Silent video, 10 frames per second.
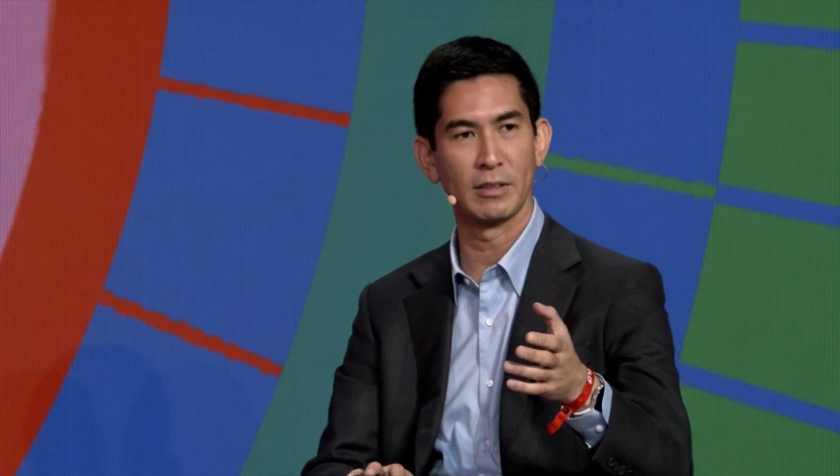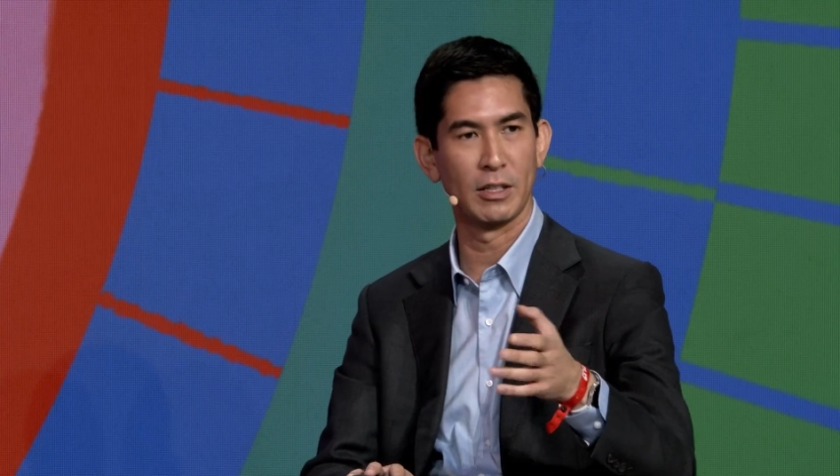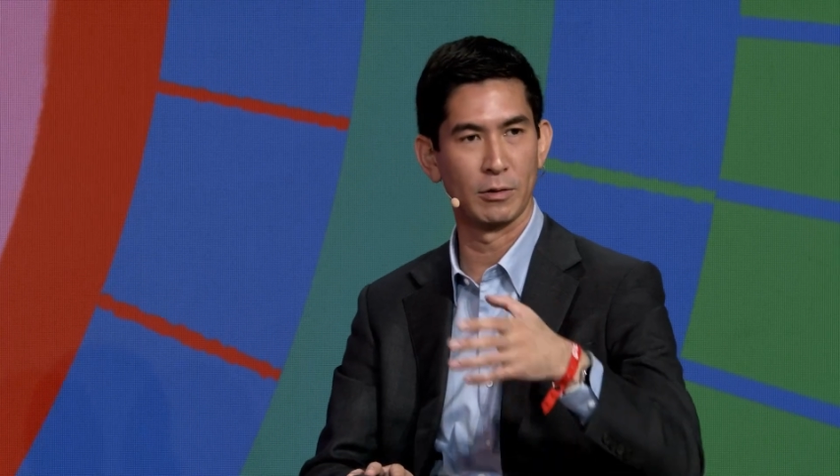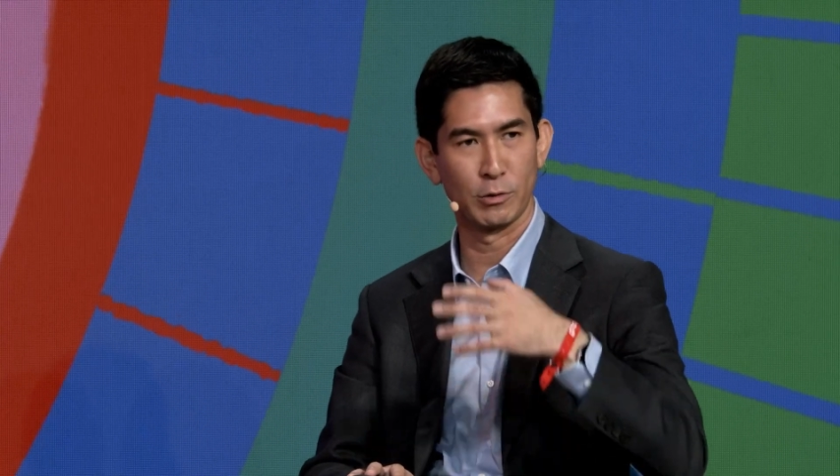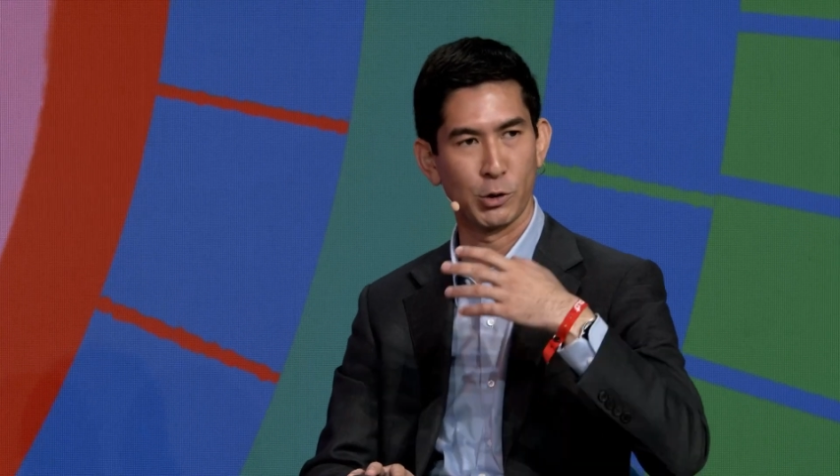you
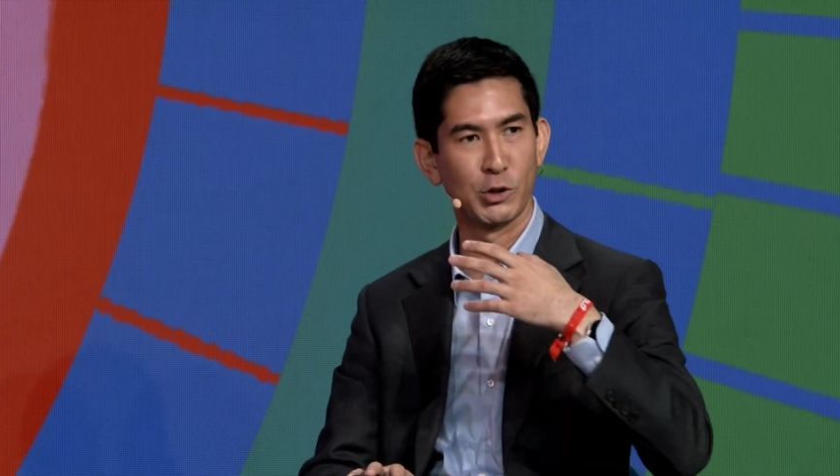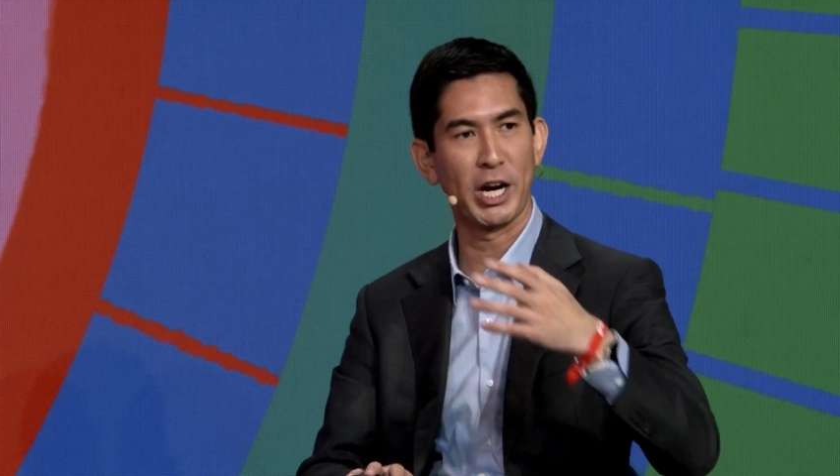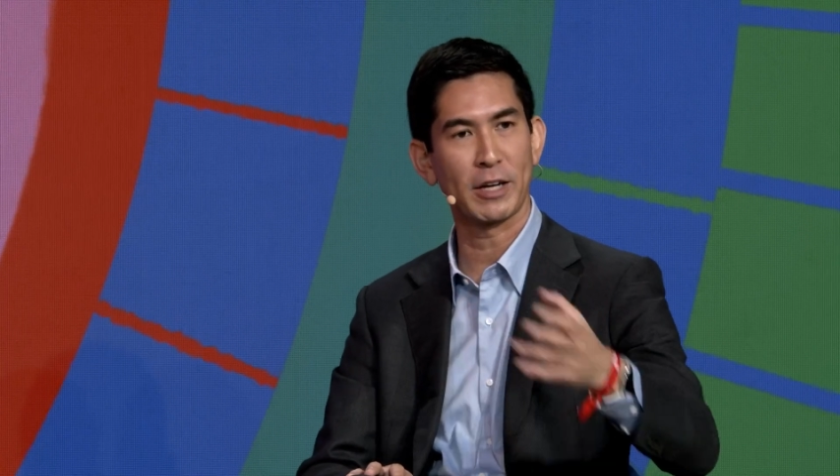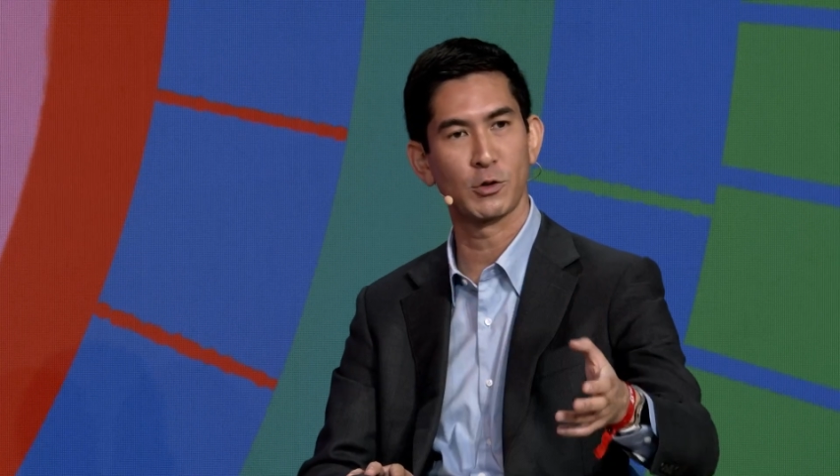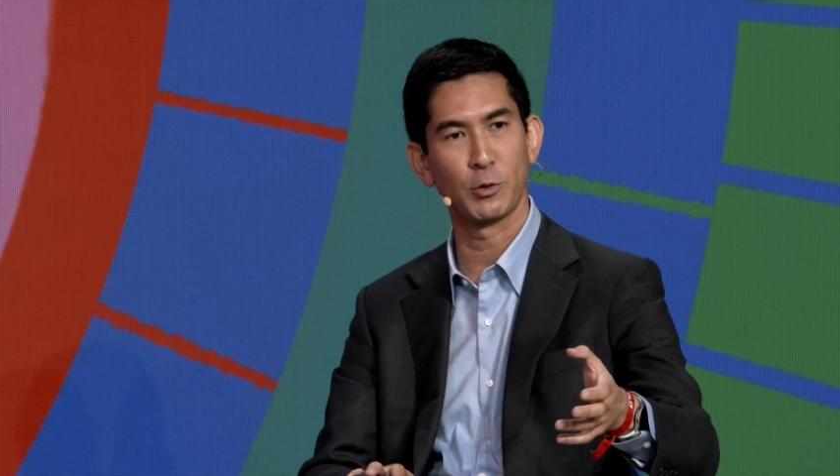know, the
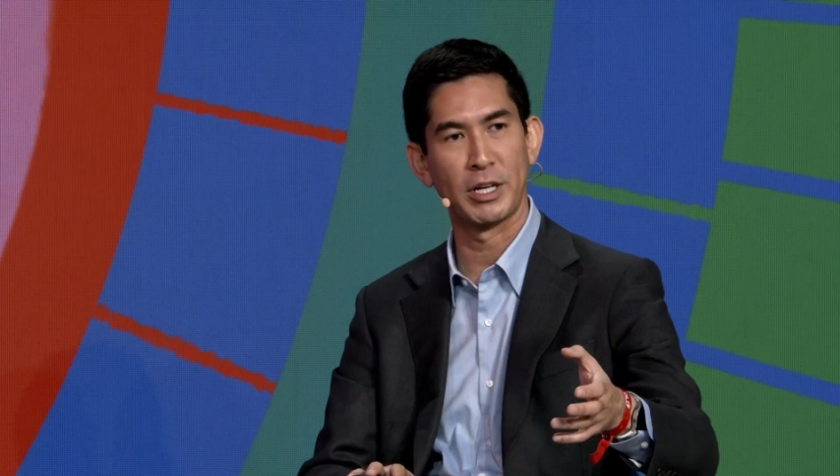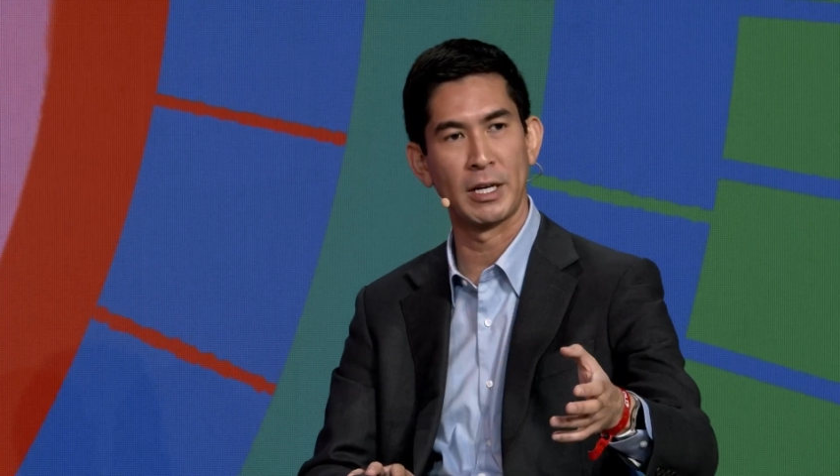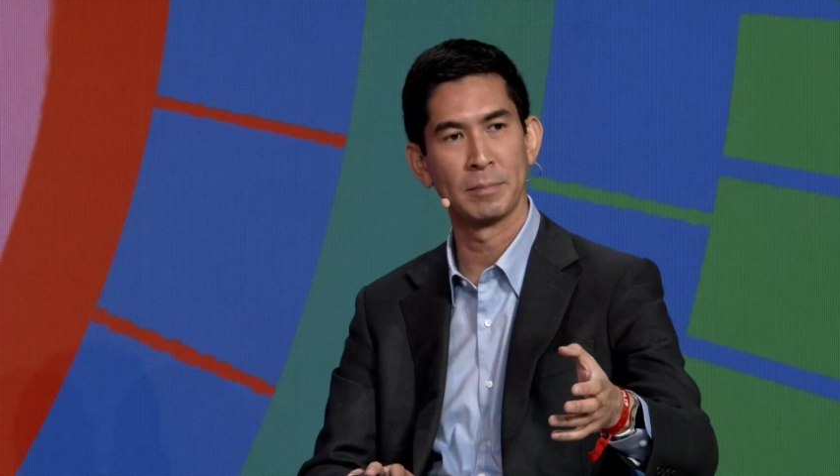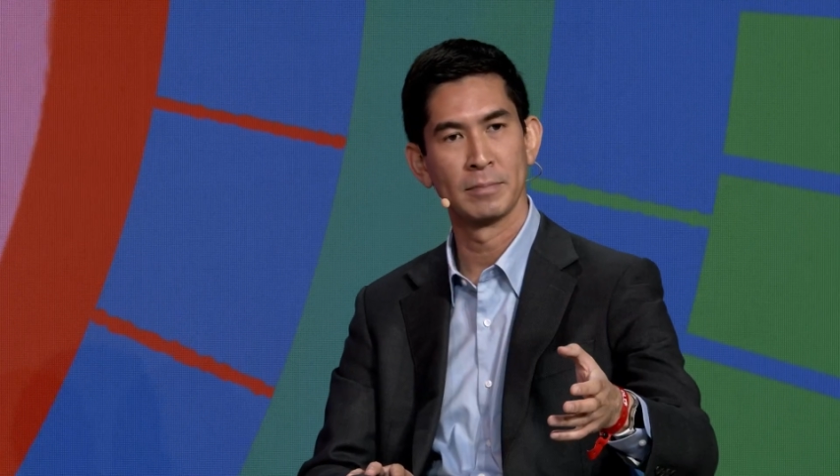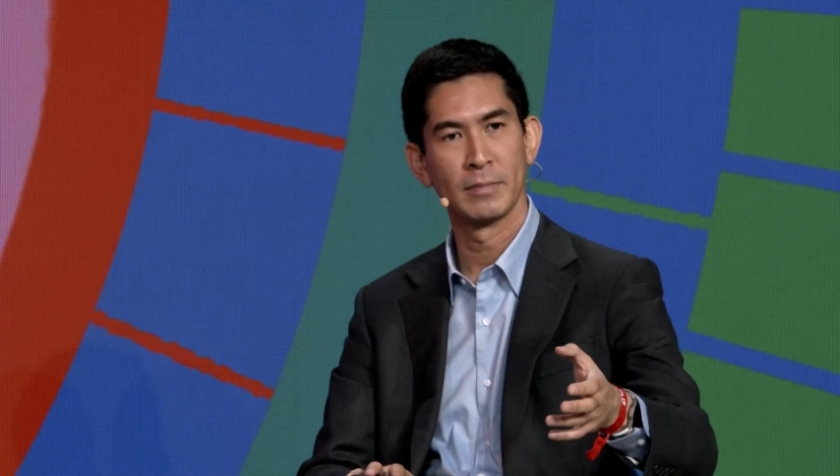trajectory